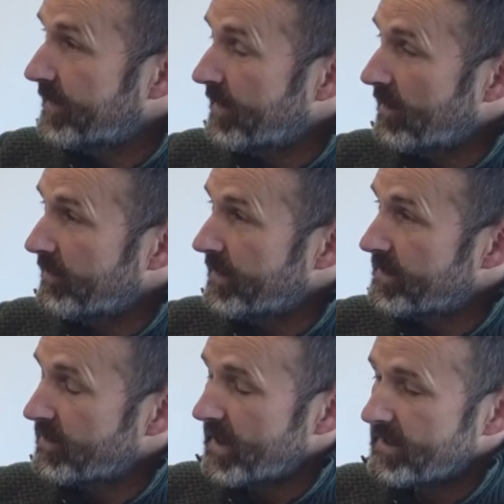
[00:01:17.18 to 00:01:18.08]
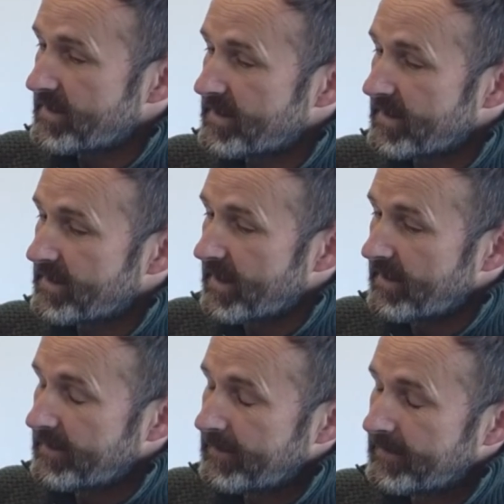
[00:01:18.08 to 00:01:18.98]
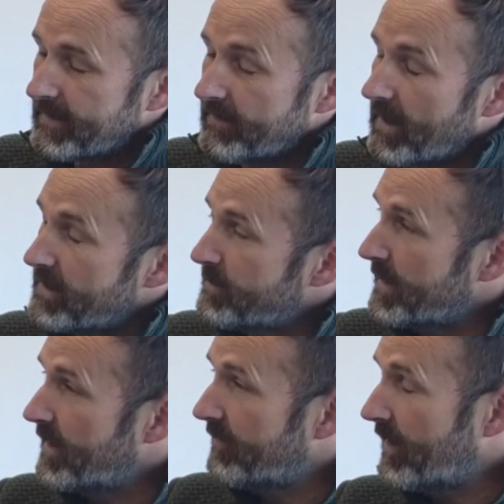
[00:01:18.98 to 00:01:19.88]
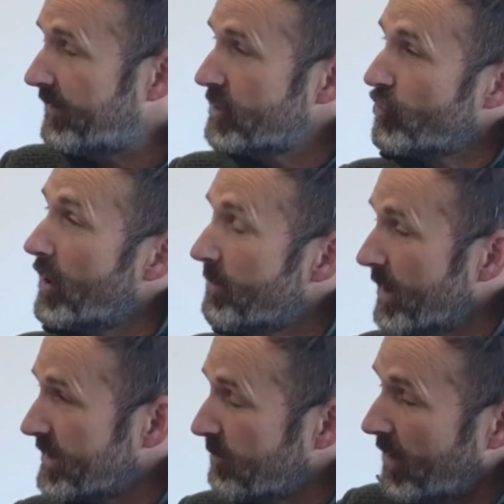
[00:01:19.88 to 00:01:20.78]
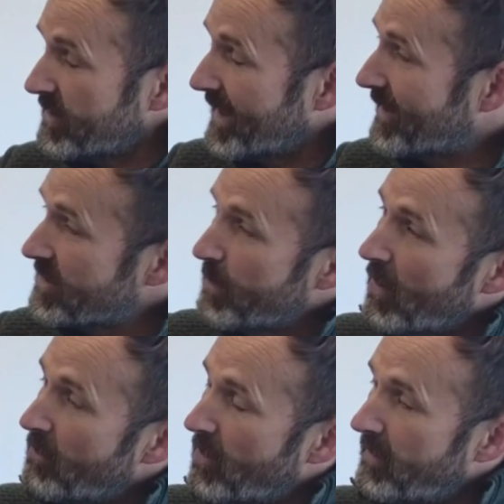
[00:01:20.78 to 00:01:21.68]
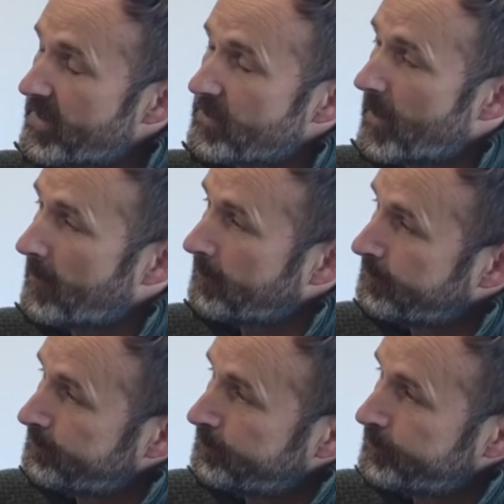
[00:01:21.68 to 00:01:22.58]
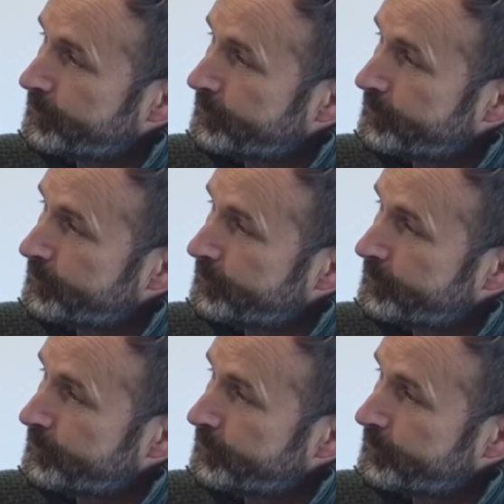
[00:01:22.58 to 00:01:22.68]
you know, in 2016. So no, it's been. I've enjoyed my second spell at Bournemouth as well. And